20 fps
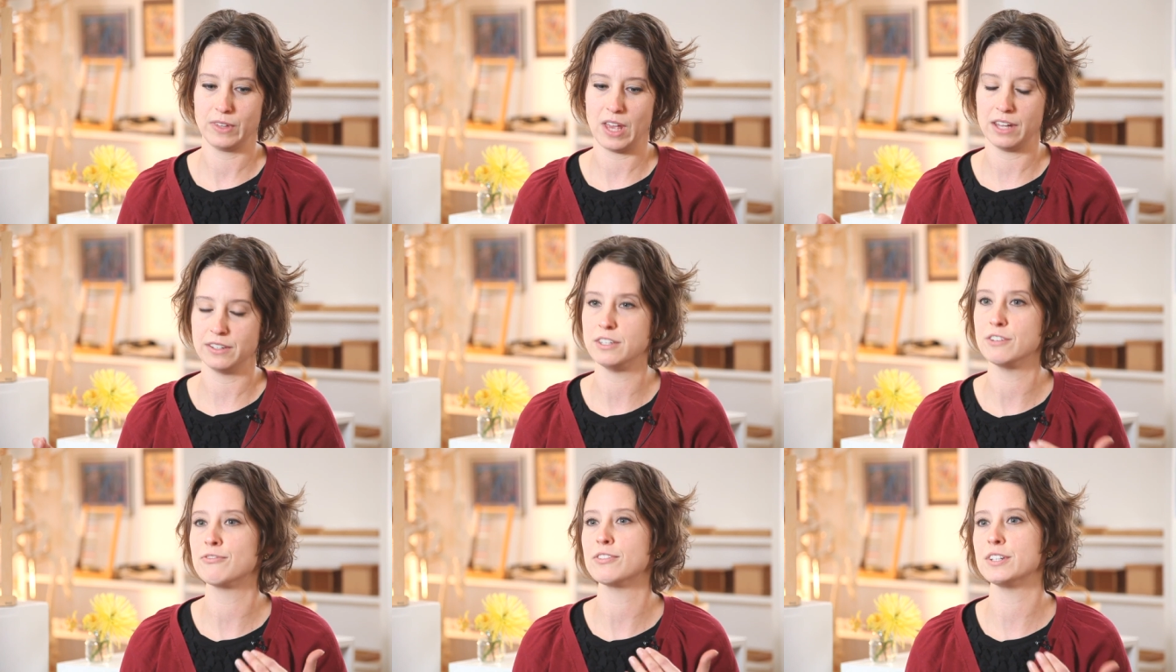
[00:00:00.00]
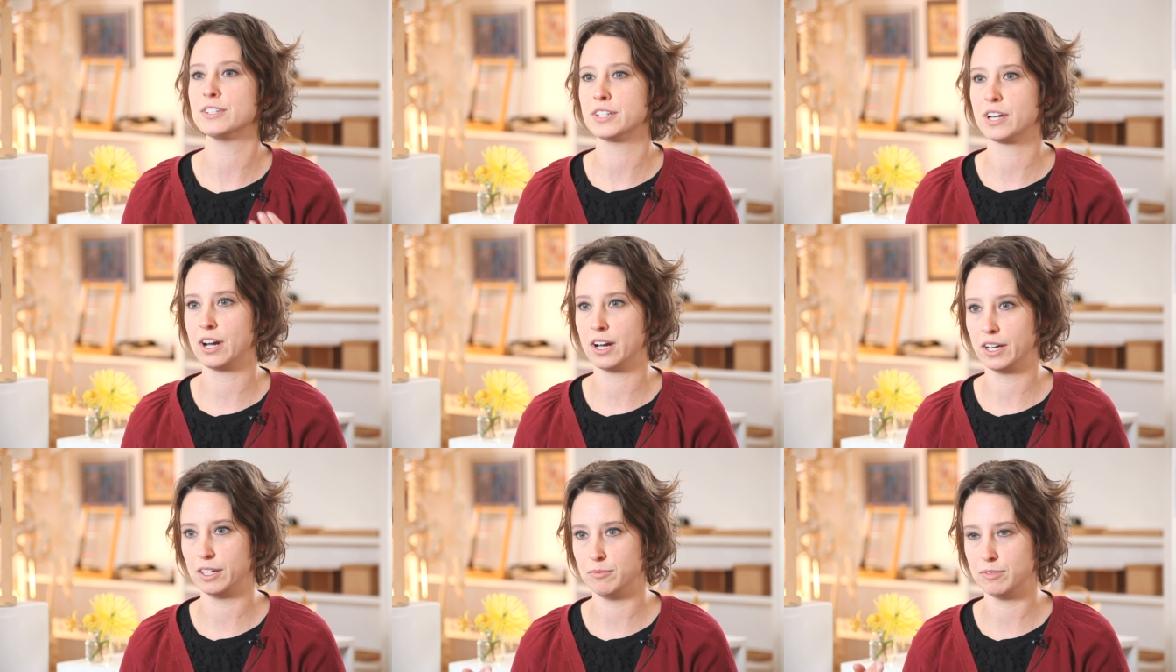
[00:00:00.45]
at different
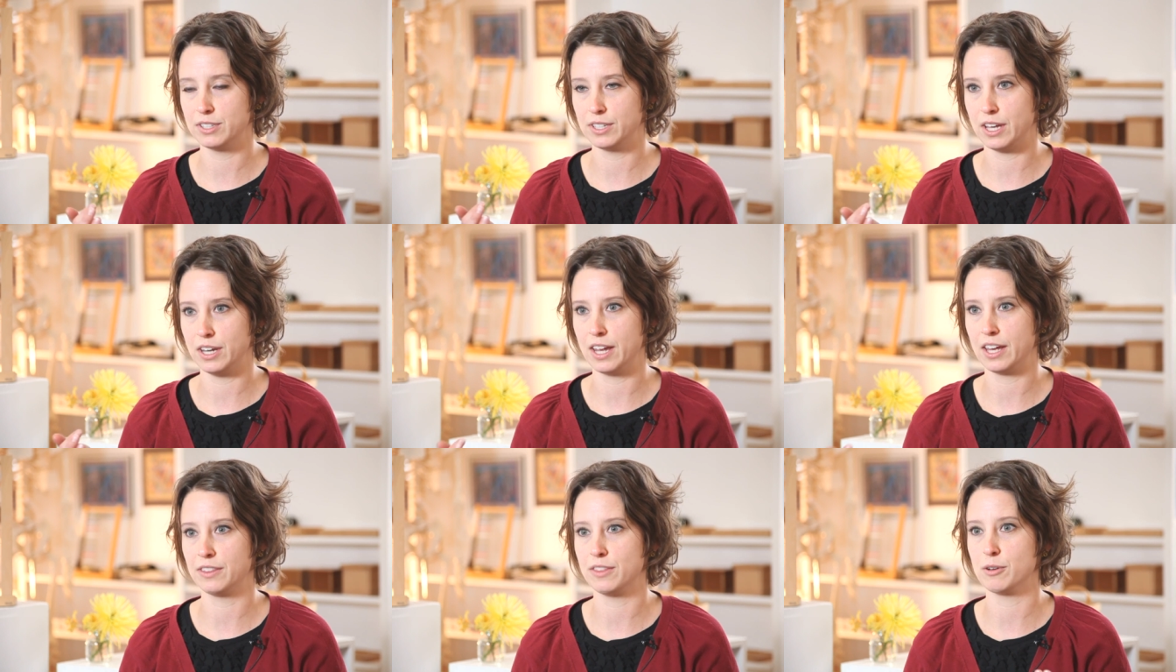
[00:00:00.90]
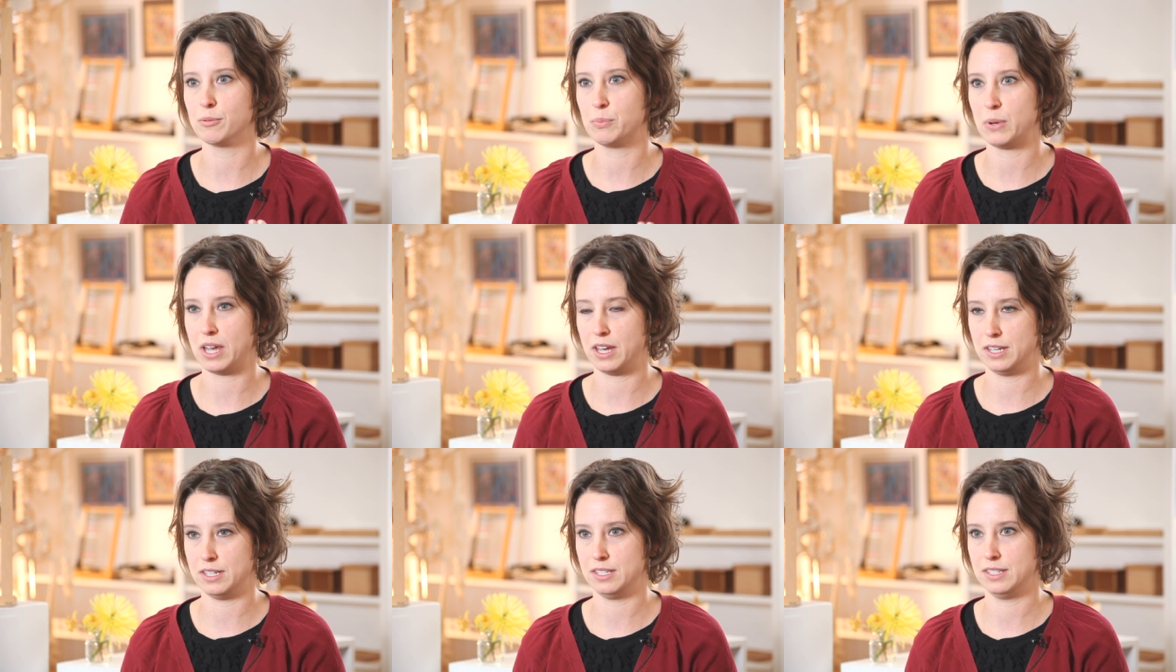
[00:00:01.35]
times and at their
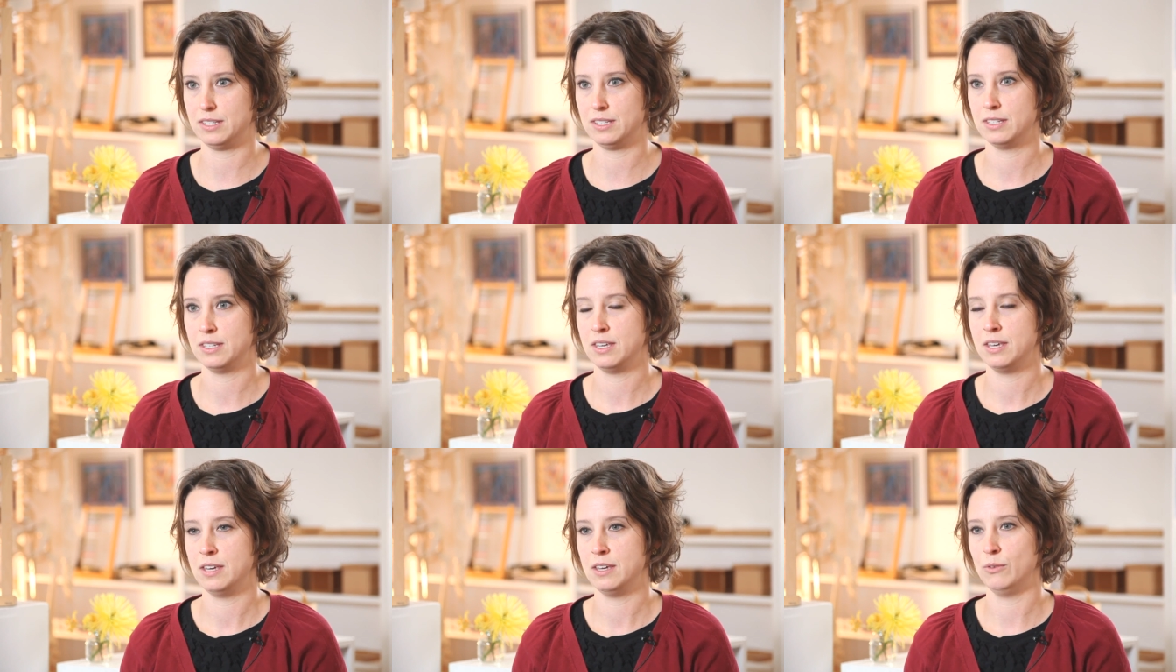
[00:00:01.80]
pace.